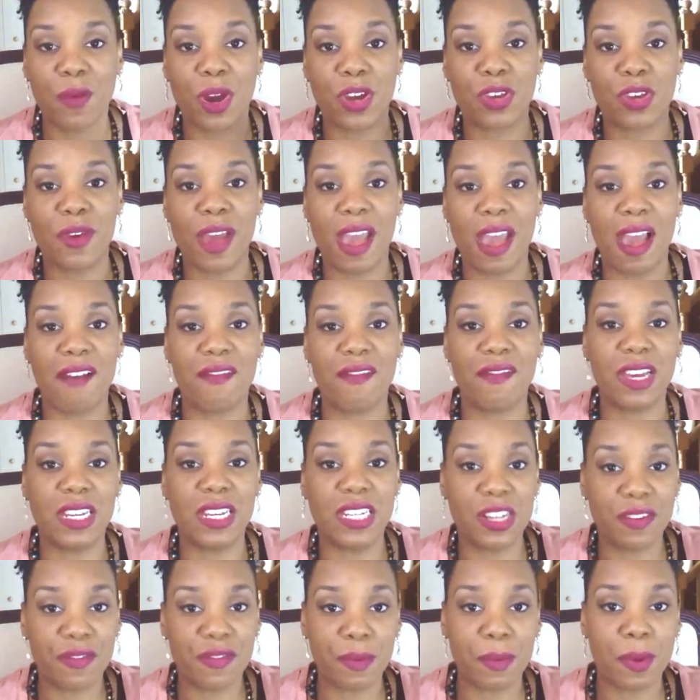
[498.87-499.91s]
where you
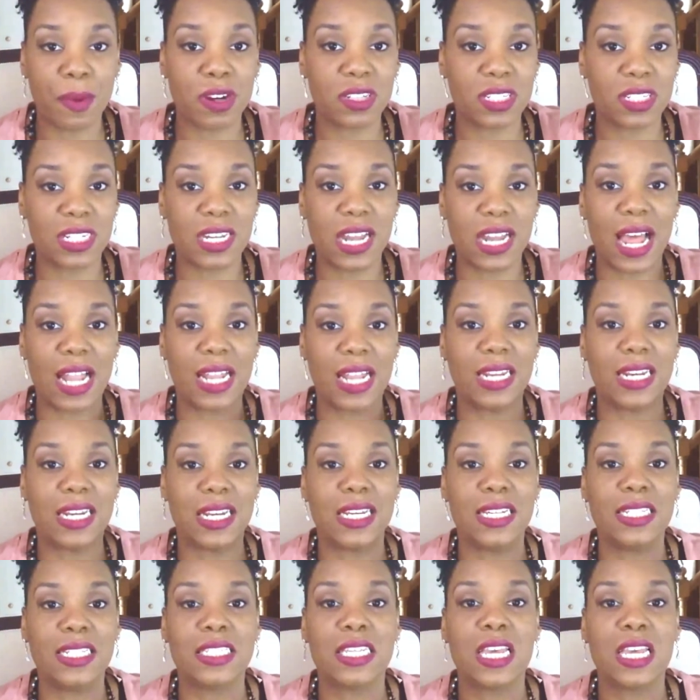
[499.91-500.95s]
have different
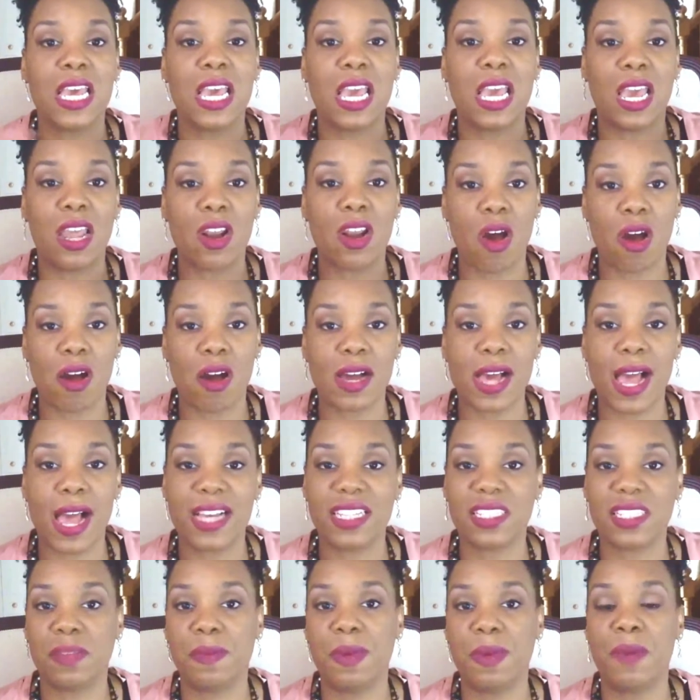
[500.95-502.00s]
personalities and all
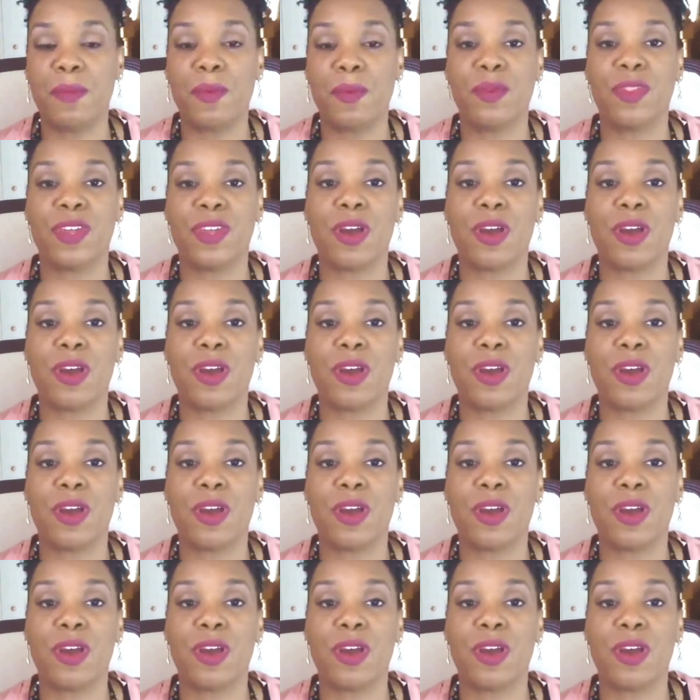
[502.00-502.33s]
kinds of people,